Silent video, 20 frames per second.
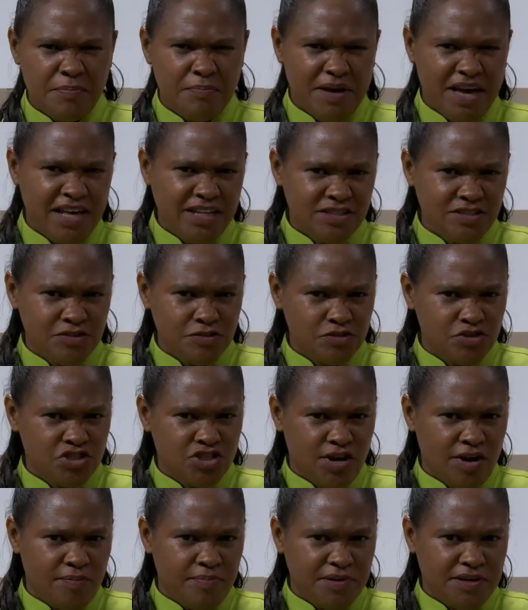pencil
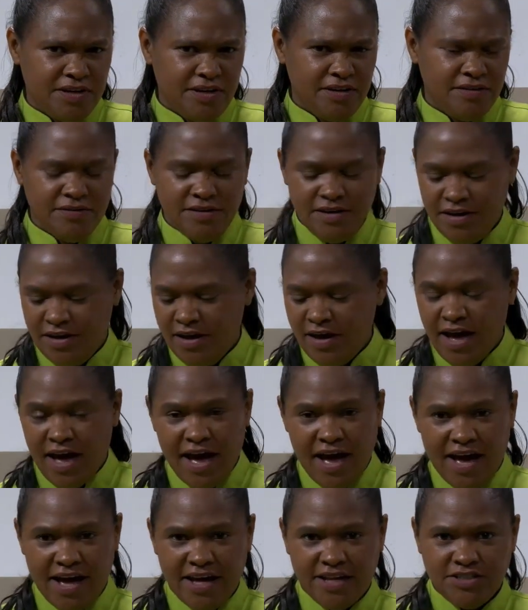sharpener
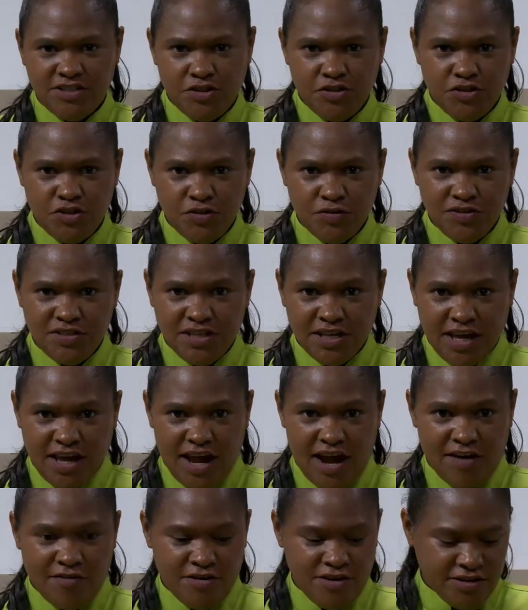and you use the
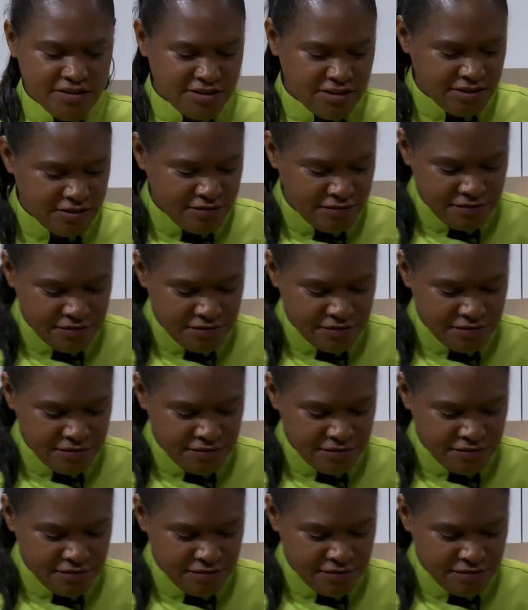carrot.